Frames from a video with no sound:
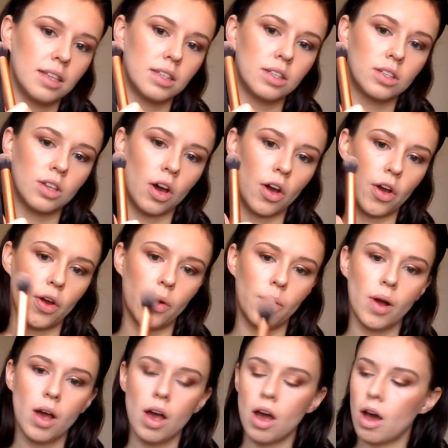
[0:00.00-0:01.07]
So
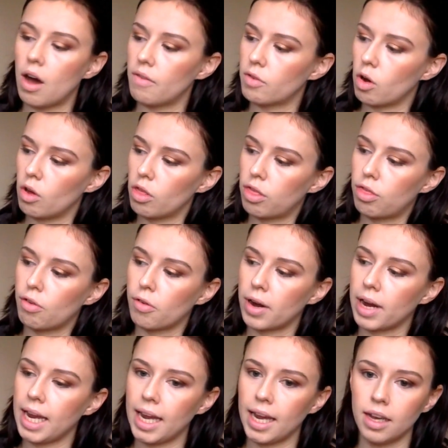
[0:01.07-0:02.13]
I've got
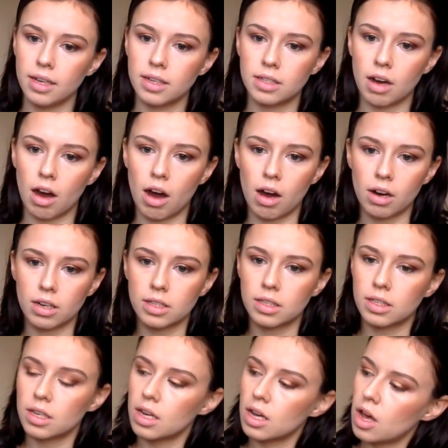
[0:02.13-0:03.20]
3
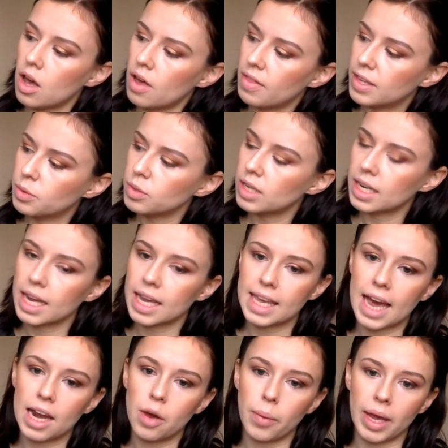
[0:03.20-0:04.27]
darks. This one's like a
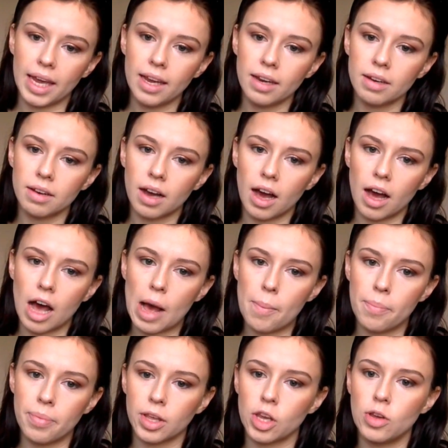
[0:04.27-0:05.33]
yellowy.
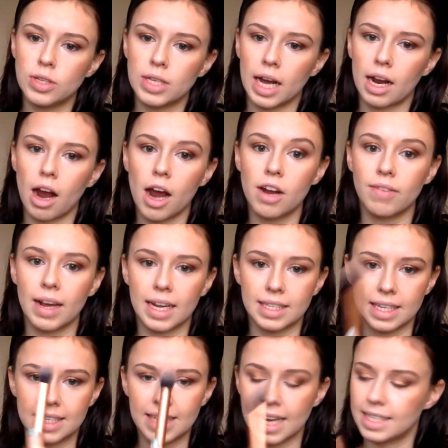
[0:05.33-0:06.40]
Use that kind of like as
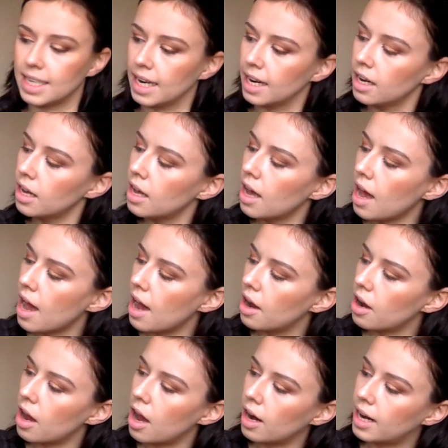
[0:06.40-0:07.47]
a setting.
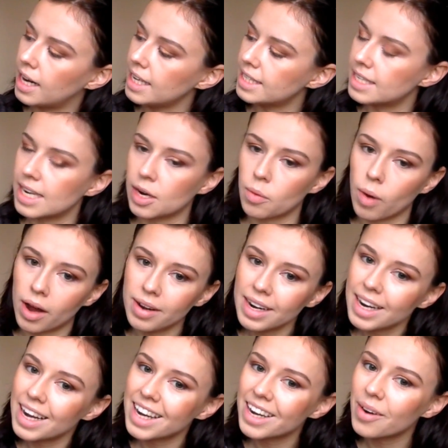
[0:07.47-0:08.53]
A glistening one,
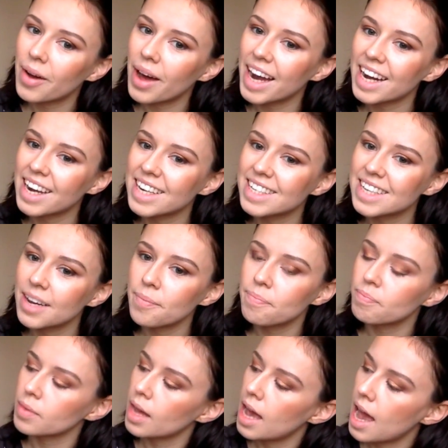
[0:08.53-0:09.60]
like a little highlighter,
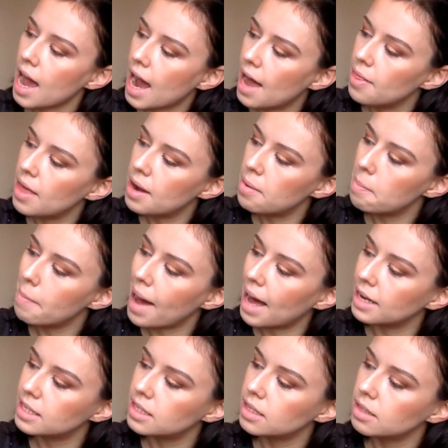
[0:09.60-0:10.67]
and then a
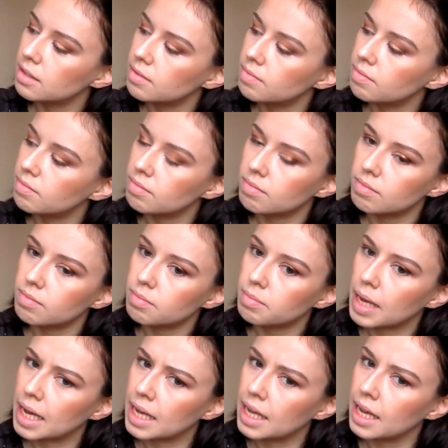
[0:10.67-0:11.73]
matte
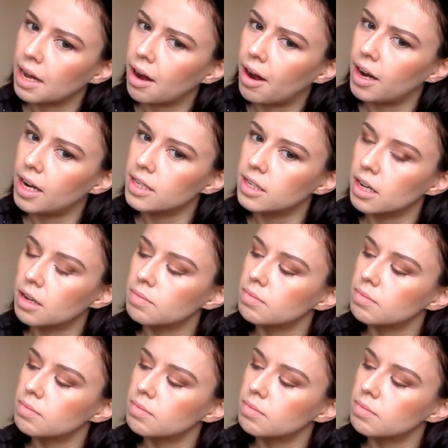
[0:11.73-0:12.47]
pinky highlighter.